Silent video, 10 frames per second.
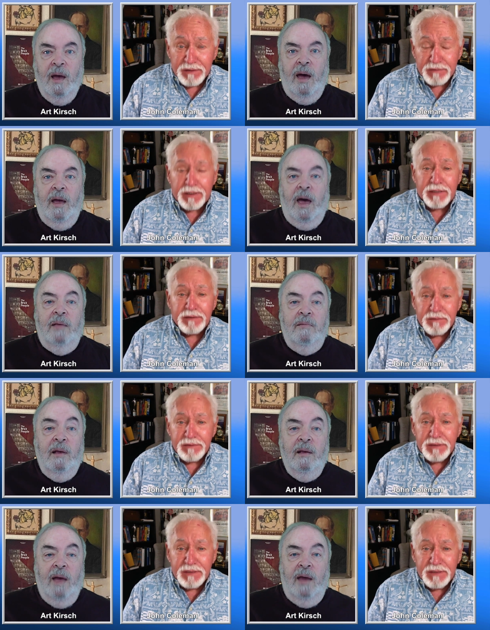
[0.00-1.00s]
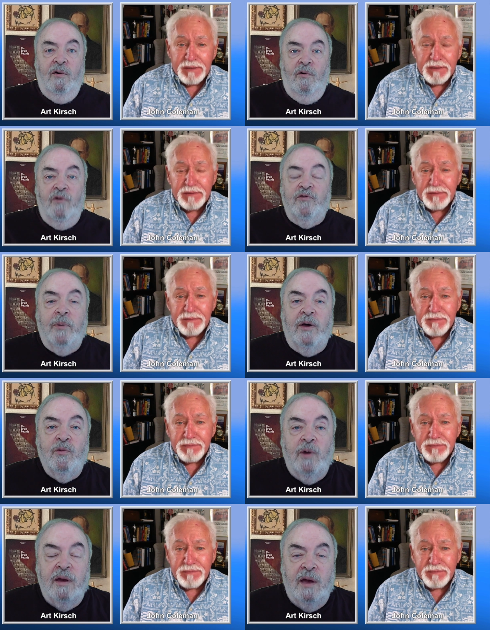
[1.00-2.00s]
Speaker 1: And, and also, by
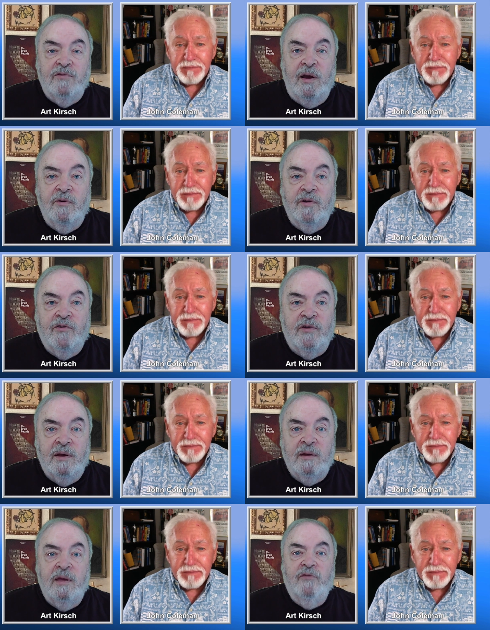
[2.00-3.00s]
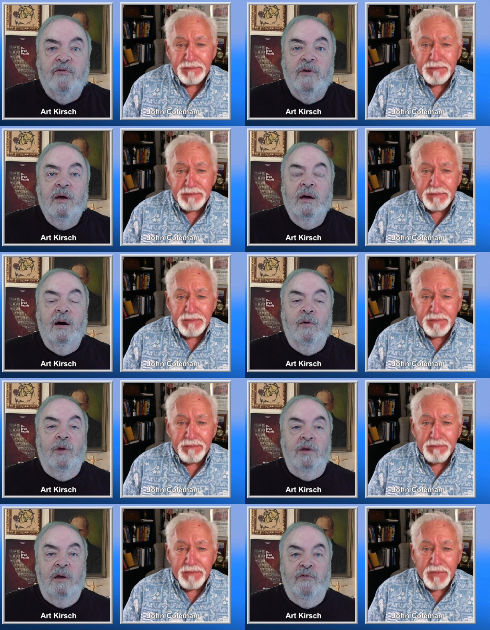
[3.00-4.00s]
the way, as Aaron said, if uh,
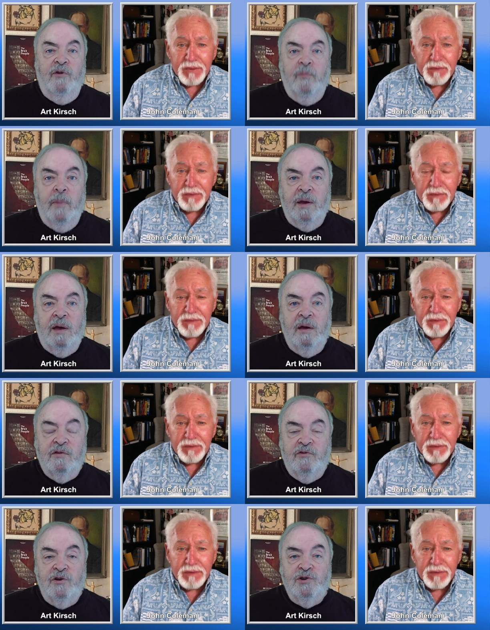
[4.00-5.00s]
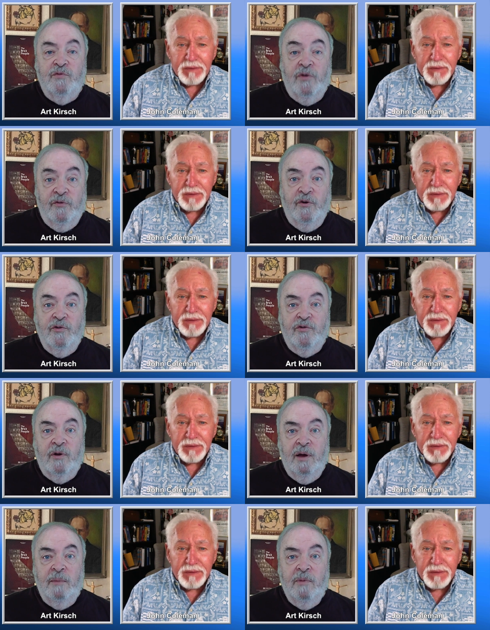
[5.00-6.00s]
when if you're making a decision for the first
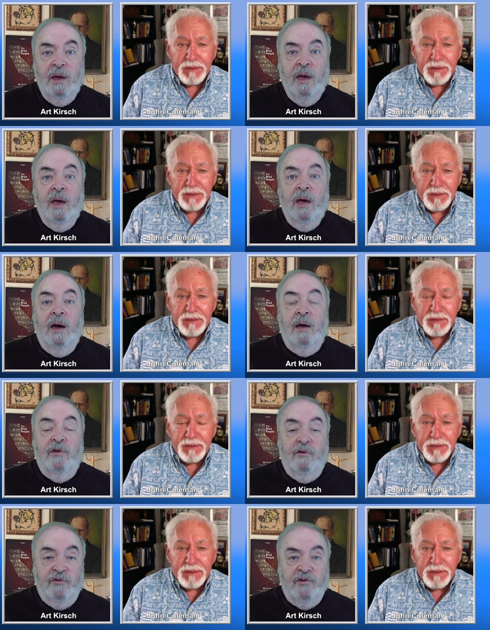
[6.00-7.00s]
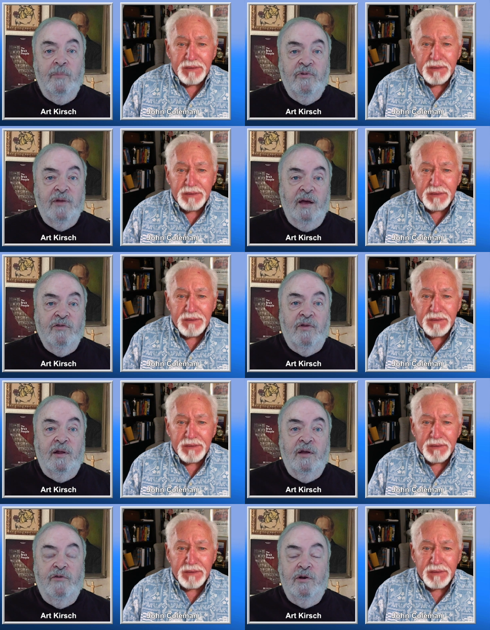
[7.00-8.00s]
time, there are some states
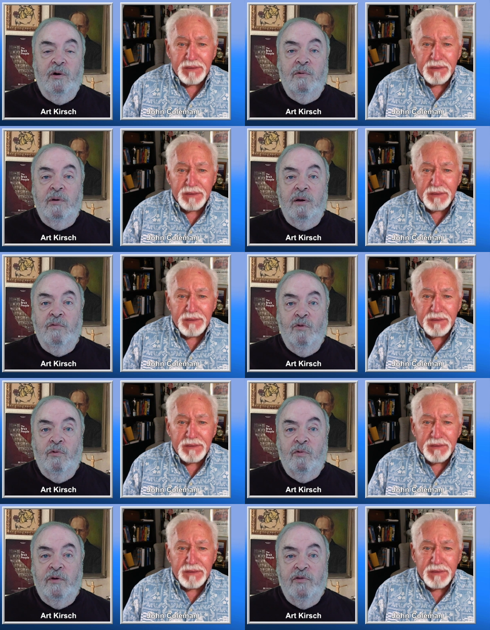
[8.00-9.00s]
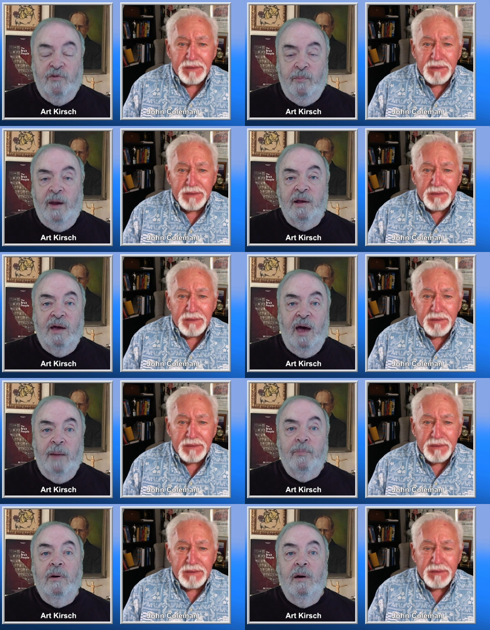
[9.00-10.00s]
that if you don't enroll in this
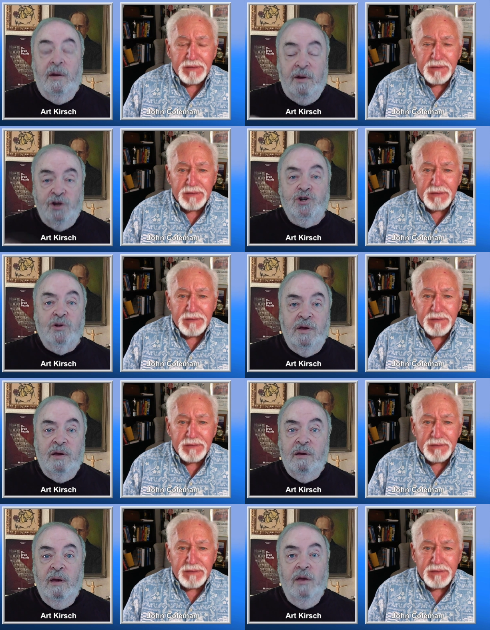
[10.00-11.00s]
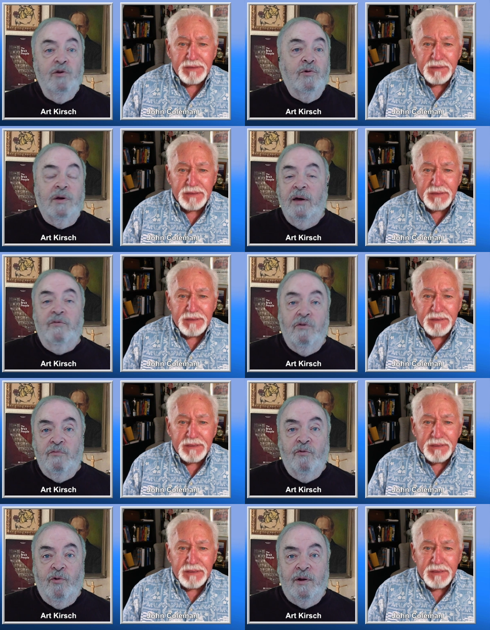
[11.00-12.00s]
Medigap initially, you can never
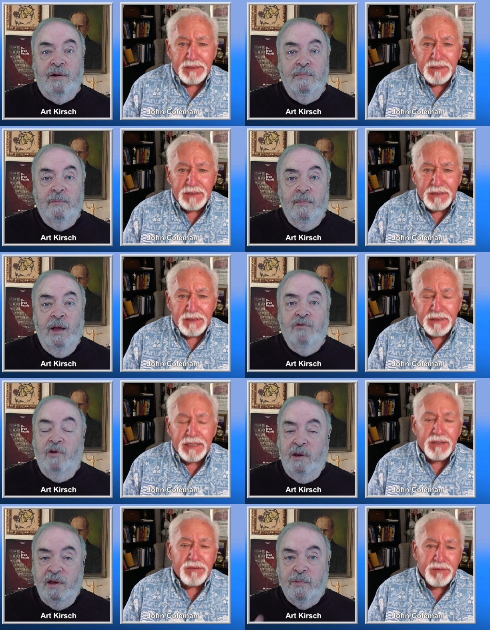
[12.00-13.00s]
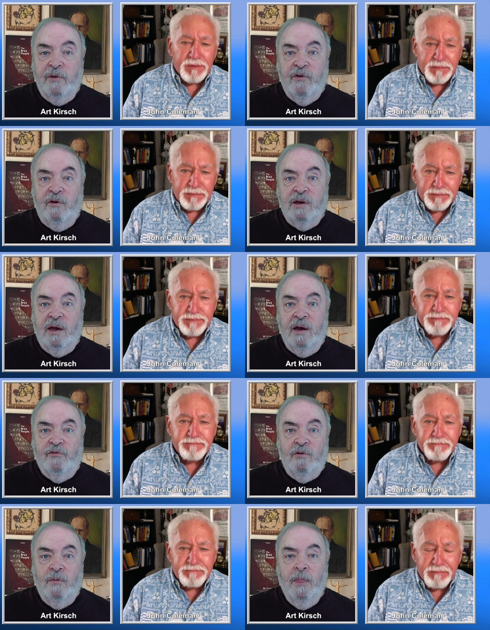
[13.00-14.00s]
enroll in it. So you need yes. to be very
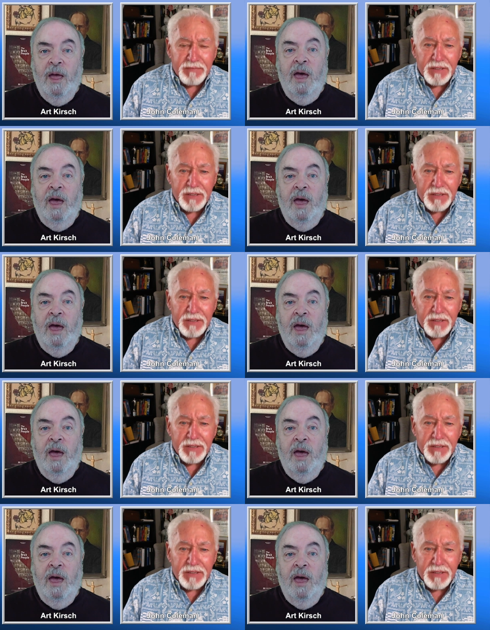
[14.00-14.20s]
careful.